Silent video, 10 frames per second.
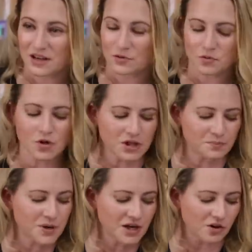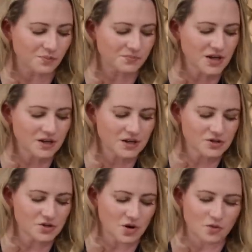ever really pill.
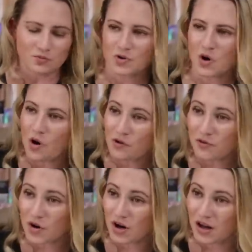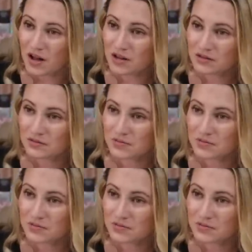So overall,